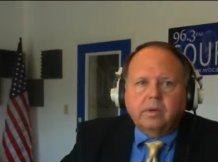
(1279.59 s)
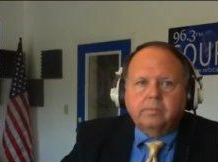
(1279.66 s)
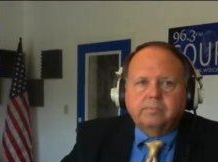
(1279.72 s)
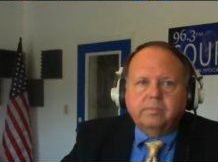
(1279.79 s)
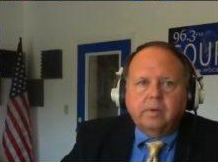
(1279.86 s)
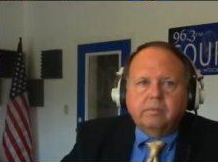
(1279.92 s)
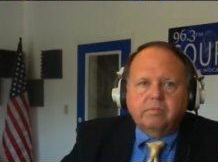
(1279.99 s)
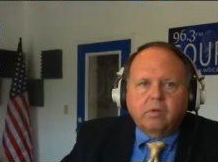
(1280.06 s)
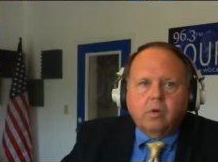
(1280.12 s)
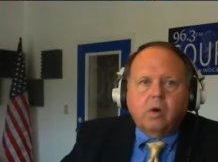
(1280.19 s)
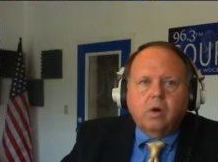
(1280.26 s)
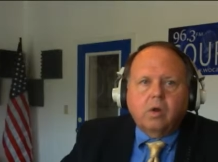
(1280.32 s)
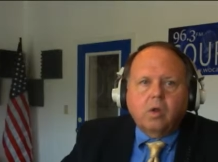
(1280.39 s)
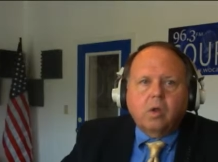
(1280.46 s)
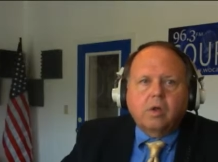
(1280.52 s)
a, a
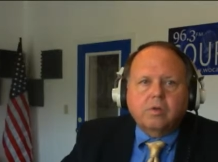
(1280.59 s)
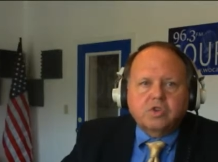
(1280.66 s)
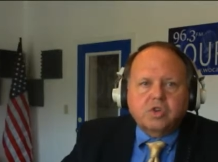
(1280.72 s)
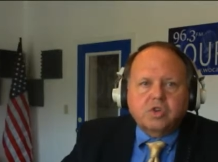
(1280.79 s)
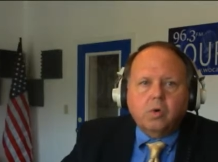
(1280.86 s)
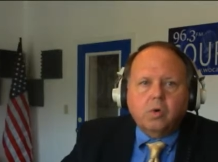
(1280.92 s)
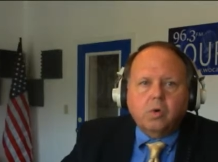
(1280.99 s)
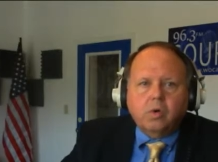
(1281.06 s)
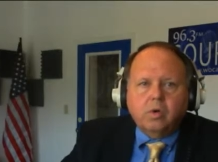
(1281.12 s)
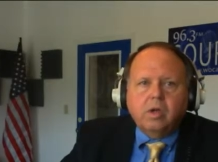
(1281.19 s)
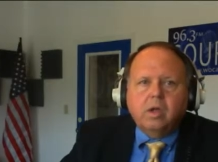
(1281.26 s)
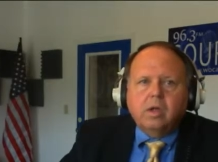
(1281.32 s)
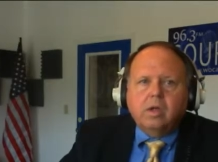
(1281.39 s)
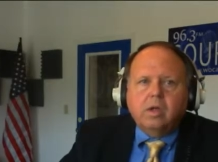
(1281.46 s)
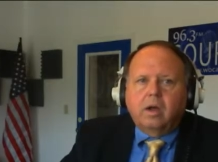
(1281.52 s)
Florida law school
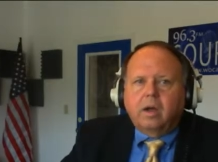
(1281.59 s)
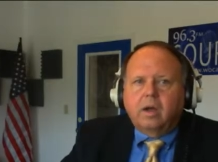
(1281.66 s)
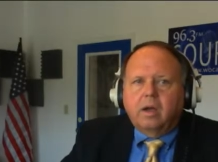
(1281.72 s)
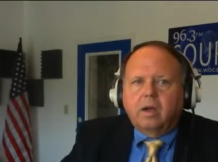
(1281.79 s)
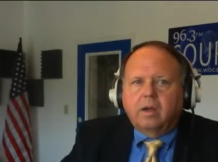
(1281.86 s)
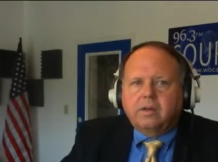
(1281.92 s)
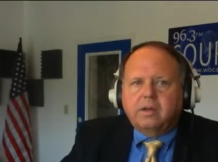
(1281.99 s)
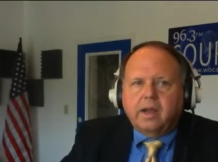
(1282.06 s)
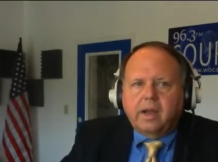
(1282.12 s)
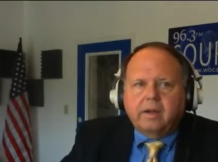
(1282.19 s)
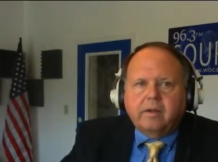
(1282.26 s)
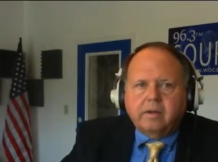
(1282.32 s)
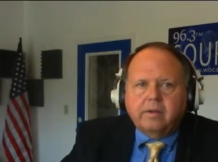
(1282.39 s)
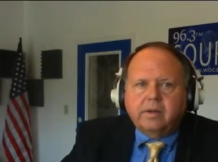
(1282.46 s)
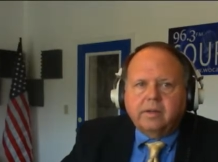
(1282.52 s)
uh,
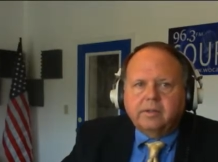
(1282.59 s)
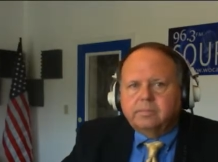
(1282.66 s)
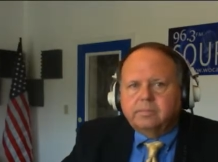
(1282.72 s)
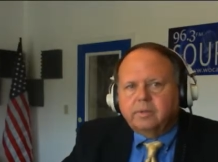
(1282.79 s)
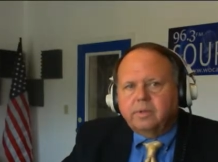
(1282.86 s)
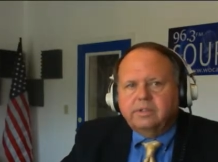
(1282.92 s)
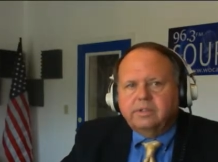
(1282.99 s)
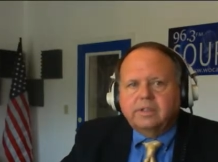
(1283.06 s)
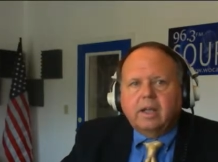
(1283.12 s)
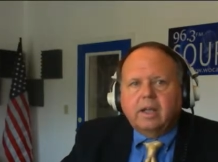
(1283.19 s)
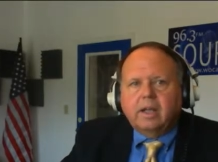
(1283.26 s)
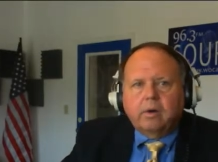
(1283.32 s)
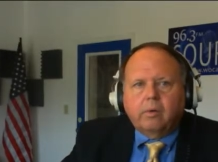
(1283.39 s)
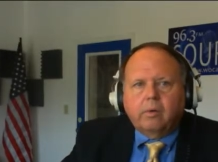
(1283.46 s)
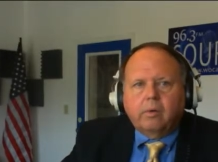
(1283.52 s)
take
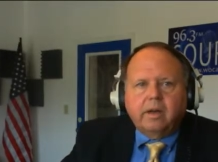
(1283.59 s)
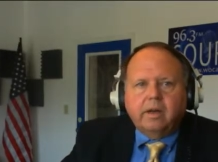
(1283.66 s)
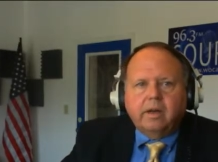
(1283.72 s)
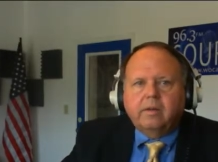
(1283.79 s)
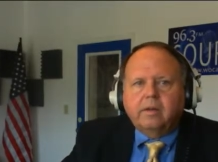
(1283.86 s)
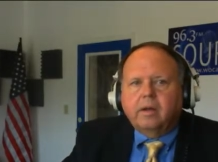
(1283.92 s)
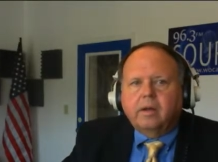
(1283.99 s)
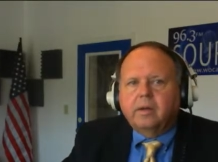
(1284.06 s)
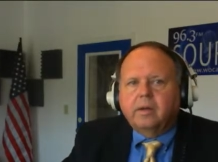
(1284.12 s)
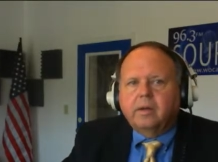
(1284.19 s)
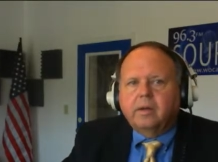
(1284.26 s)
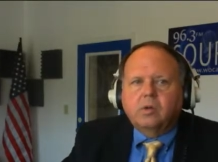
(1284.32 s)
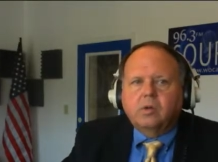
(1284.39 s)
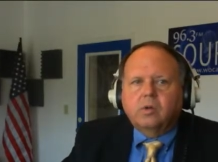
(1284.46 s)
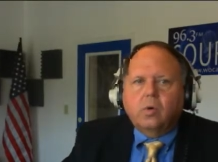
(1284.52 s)
accelerated
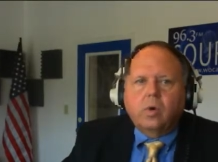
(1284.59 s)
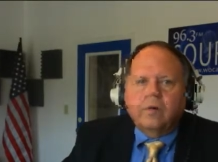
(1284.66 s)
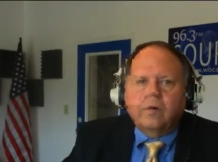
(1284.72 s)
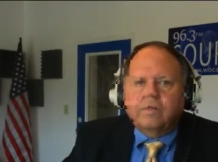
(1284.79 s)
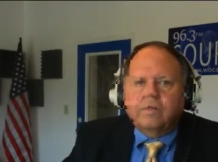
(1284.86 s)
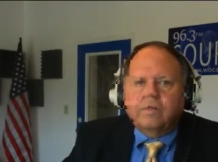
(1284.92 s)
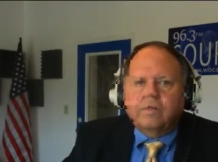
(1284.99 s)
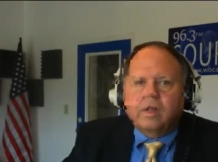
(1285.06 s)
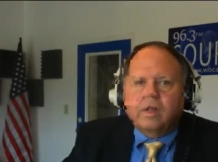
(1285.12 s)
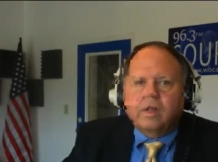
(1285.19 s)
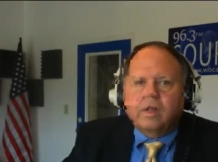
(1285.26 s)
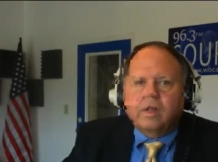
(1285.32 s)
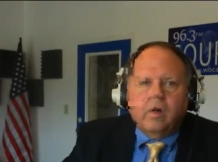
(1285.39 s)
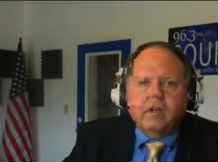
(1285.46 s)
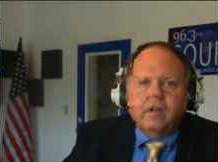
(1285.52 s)
uh, course, not
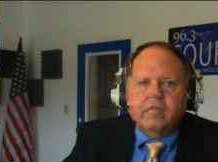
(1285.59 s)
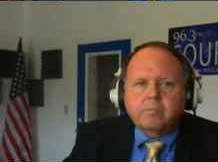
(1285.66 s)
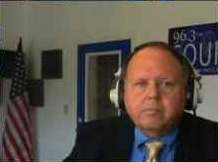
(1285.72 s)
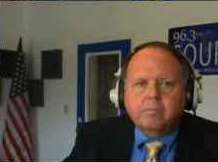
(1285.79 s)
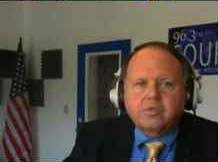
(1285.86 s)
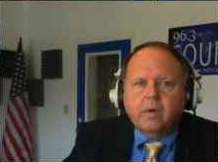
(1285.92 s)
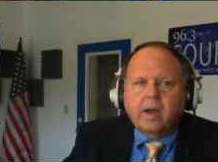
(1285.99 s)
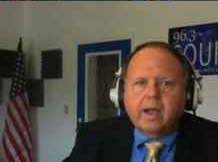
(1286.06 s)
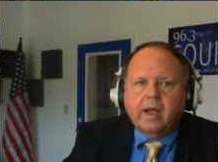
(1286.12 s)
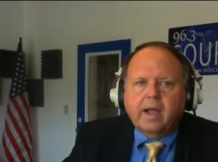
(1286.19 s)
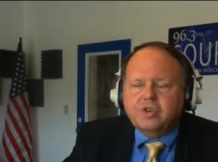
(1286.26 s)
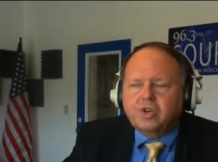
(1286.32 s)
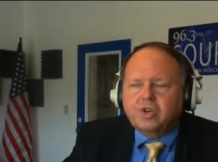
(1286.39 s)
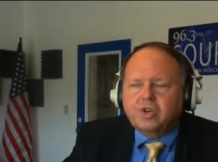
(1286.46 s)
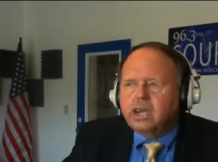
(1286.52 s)
starting from
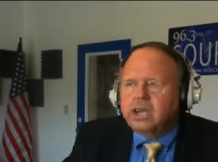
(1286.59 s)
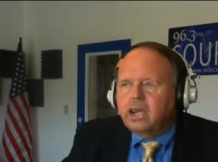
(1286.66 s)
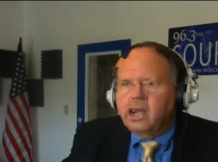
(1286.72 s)
scratch,